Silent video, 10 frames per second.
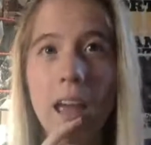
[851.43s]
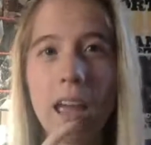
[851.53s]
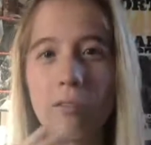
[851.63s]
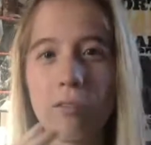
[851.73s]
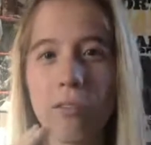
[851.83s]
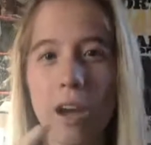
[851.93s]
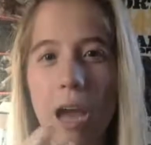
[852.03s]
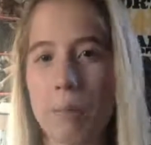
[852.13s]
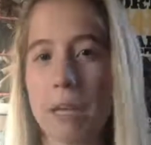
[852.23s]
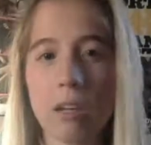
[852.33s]

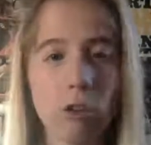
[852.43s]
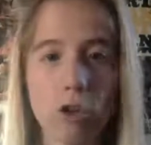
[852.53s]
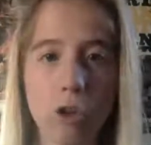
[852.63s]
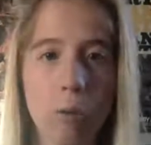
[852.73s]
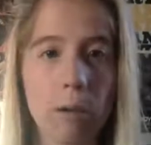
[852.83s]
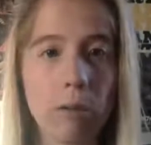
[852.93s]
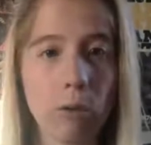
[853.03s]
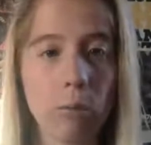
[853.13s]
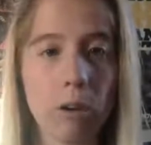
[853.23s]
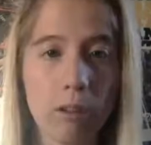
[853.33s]
Because there's so many
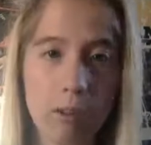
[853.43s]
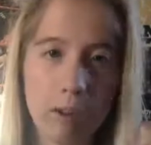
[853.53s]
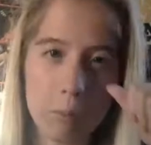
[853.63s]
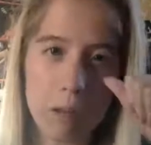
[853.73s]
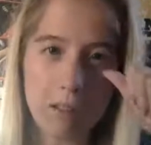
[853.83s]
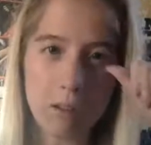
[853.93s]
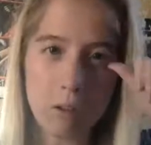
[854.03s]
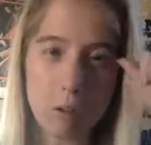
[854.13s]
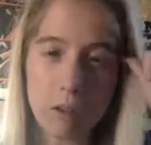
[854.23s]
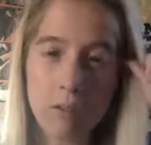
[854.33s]
rumors and WrestleMania is
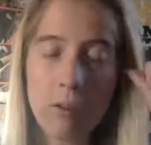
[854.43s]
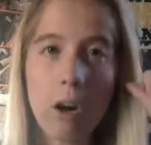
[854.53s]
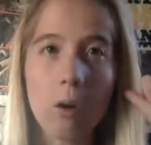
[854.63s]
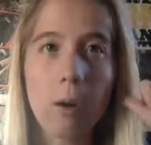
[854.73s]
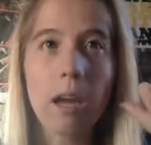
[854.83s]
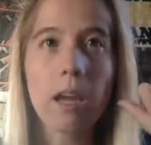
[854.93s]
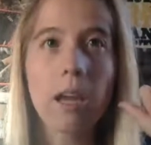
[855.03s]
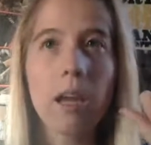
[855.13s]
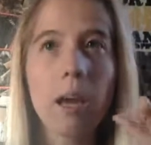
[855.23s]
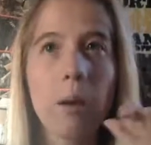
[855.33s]
still really far away.
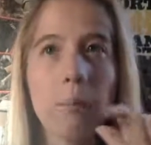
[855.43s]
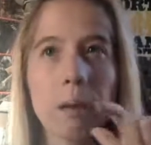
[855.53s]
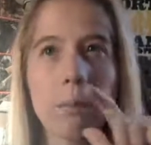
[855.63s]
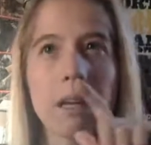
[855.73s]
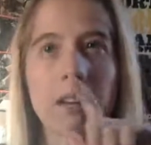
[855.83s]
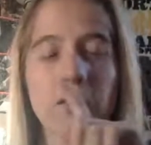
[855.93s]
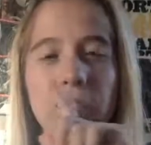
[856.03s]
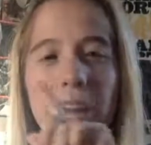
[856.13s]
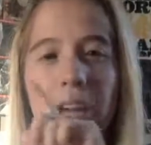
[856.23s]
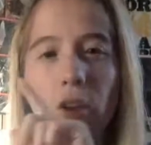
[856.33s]
Maybe if
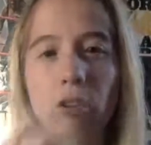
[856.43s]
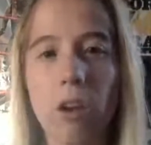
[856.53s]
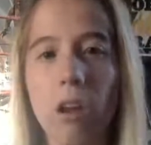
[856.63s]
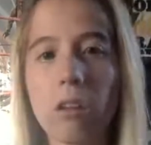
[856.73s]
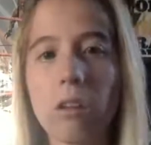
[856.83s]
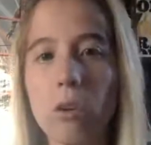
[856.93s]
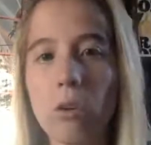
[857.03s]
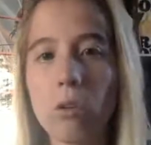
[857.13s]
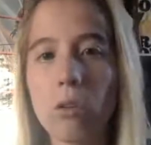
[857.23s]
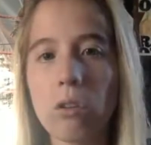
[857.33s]
Taker does
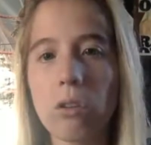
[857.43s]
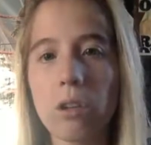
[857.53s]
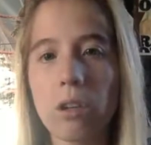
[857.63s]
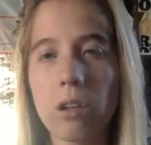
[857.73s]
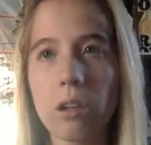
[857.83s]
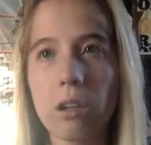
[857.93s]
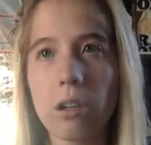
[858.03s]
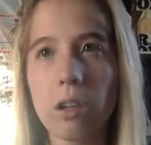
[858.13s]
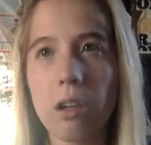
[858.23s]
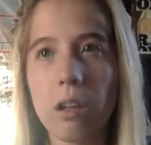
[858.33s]
lose,
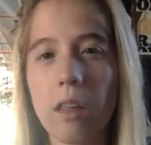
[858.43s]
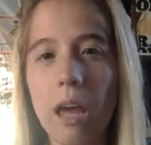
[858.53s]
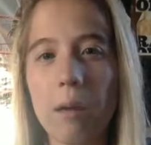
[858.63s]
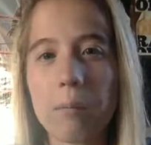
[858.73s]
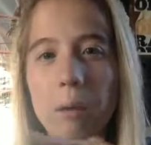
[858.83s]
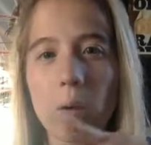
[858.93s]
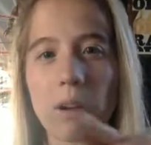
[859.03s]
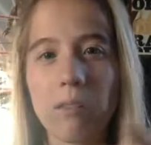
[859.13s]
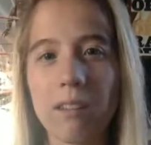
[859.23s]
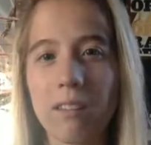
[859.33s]
what
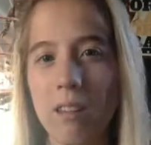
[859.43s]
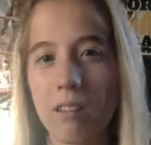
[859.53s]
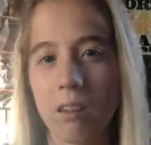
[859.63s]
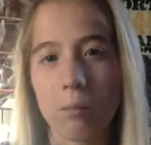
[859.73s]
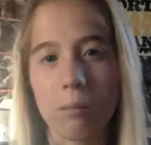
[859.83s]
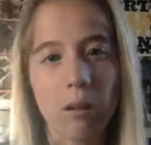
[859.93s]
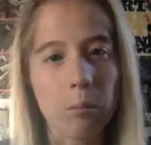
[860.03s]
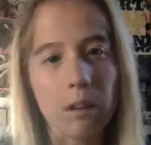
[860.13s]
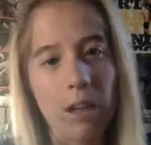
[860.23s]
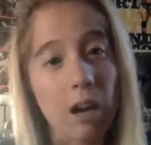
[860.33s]
if it sets up
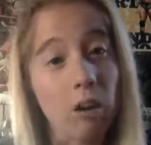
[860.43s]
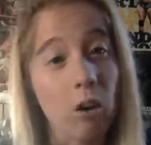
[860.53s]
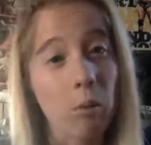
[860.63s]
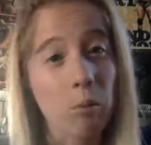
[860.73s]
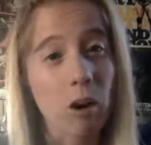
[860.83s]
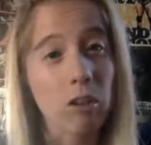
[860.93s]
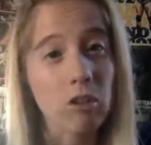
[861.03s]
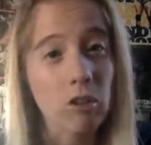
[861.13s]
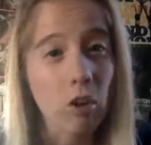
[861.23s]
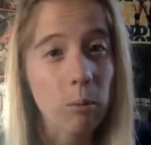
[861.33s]
something, I don't know, Braun
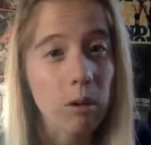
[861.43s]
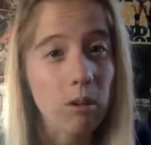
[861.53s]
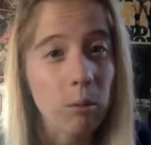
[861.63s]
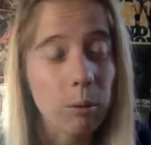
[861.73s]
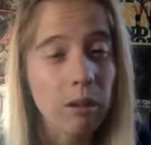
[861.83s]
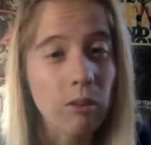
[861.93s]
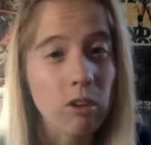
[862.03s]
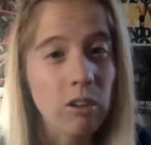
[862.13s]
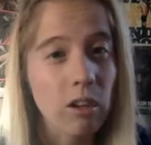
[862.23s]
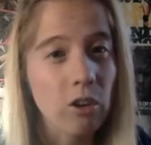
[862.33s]
Strowman or something
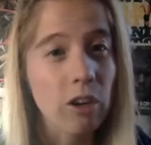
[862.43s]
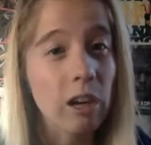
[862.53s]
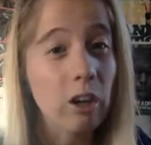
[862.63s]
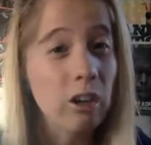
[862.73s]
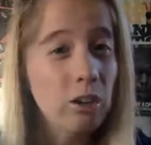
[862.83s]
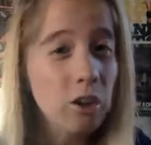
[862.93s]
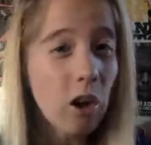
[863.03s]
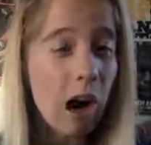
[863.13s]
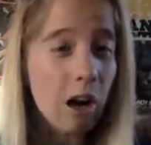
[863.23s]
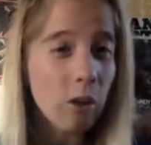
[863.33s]
versus Undertaker? Because you
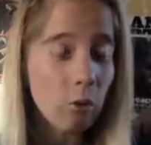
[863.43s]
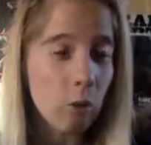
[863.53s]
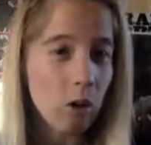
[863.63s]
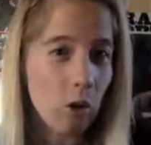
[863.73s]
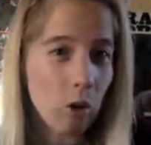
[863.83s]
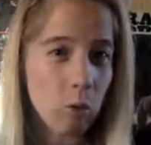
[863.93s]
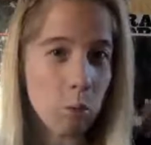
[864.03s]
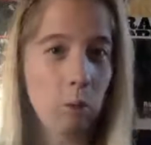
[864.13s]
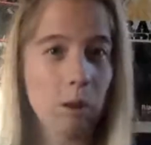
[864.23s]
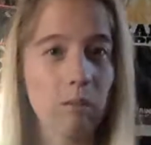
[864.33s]
know how those
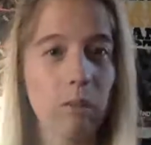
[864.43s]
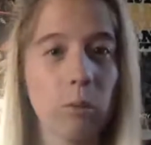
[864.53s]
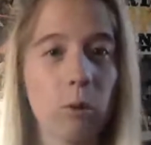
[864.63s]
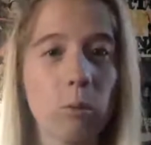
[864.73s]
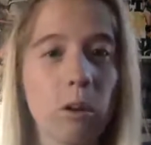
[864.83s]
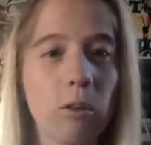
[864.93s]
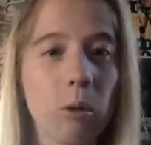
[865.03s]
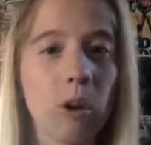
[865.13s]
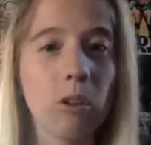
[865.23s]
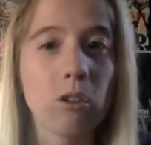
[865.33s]
were one of the rumors,
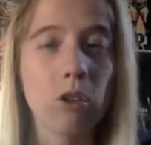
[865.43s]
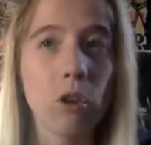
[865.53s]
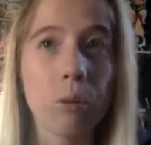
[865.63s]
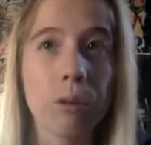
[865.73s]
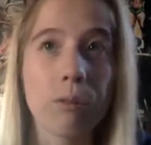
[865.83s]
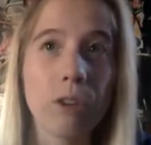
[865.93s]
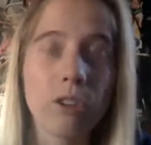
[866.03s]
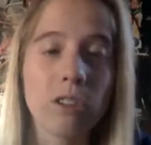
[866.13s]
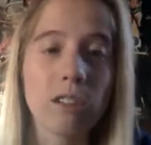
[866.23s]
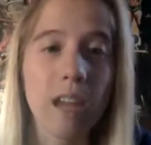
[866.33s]
Braun Strowman
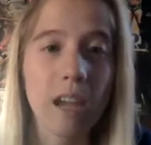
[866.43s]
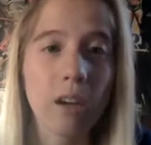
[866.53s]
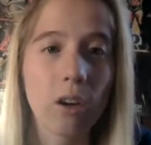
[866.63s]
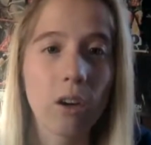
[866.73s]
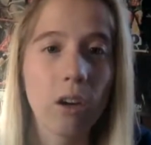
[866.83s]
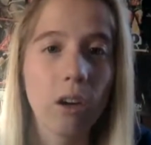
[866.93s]
versus Taker.